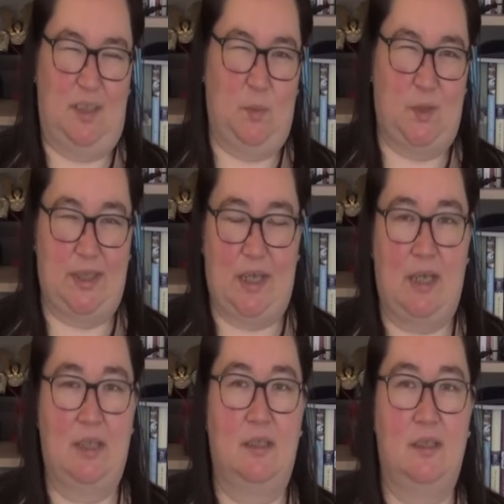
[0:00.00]
didn't want
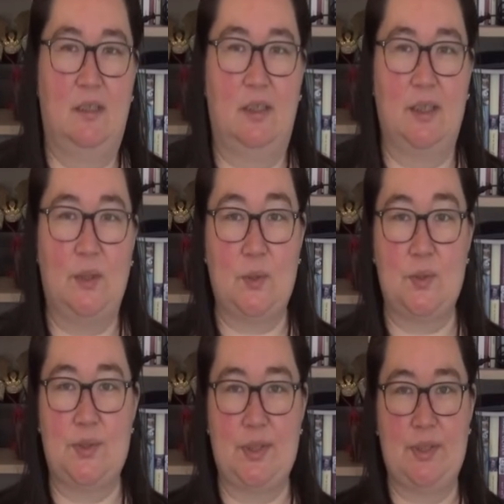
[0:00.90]
that. I
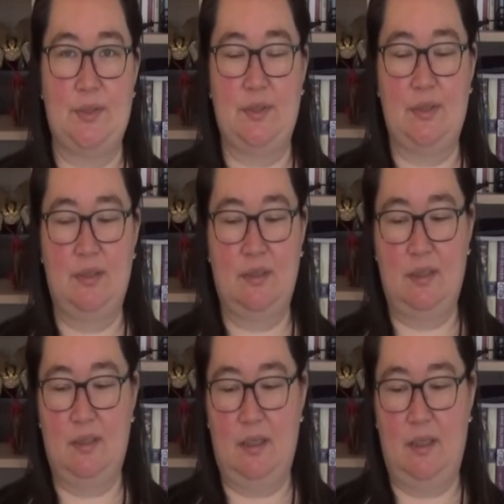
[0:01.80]
also,
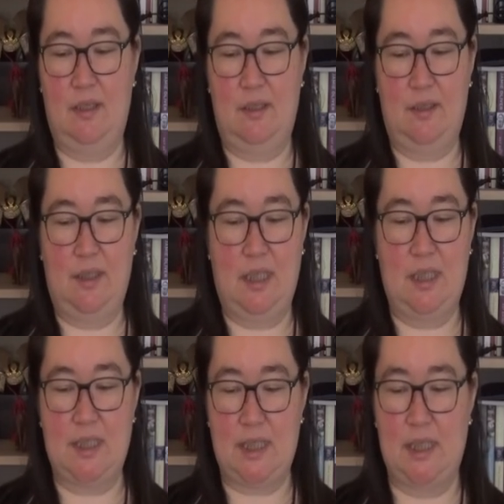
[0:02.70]

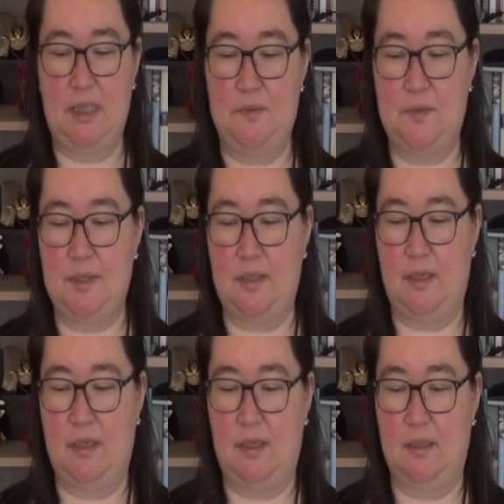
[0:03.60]
the sleeves
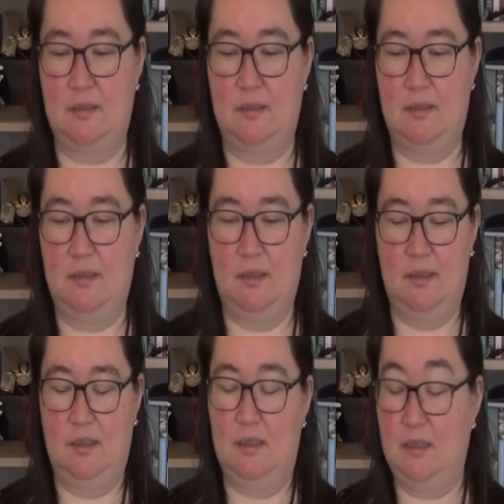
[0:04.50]
are
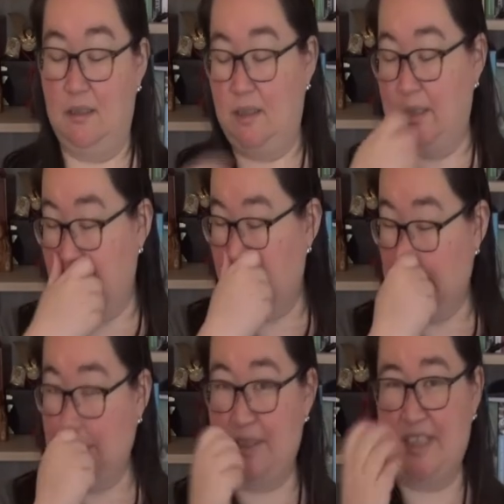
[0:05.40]
lined,
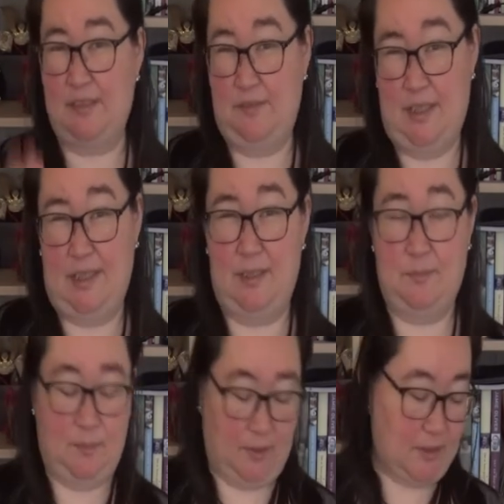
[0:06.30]
not
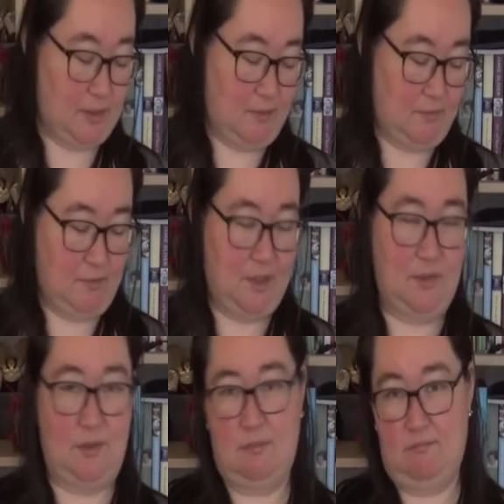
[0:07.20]
self-lined, but
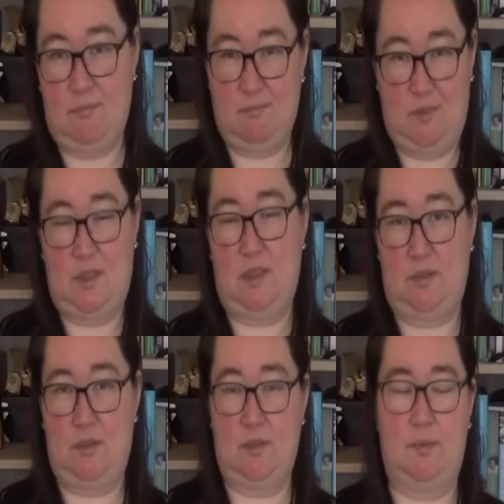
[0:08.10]
you
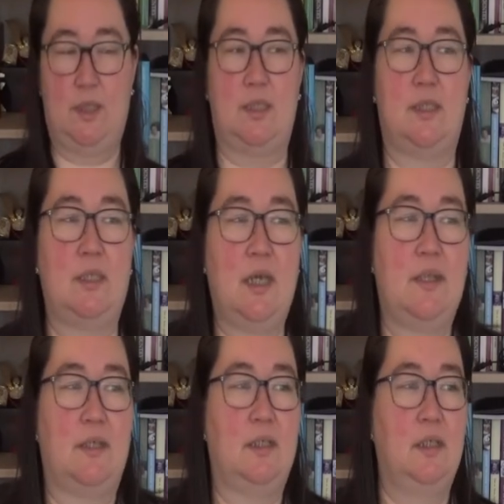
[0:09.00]
sew two pieces
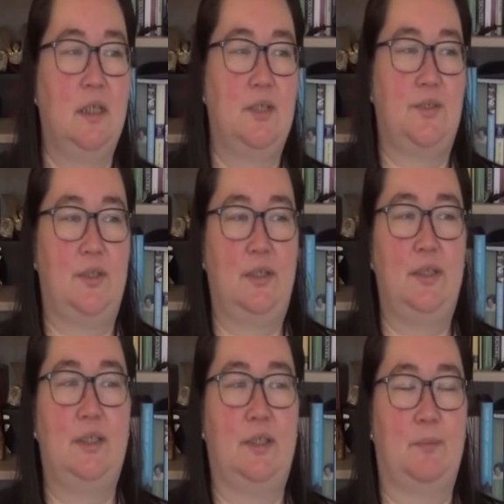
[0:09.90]
together to
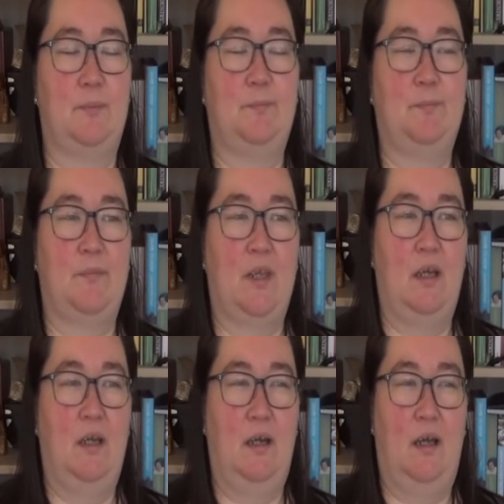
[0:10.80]
line them,
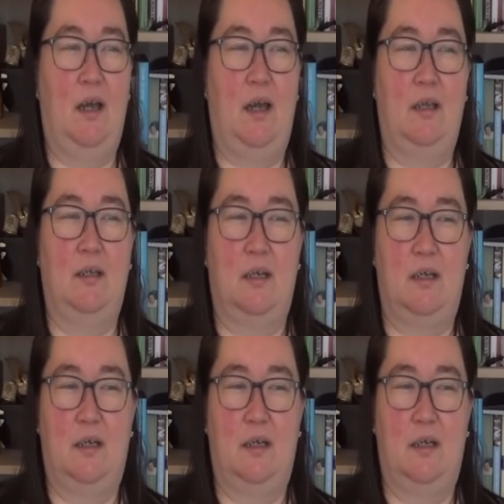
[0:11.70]
and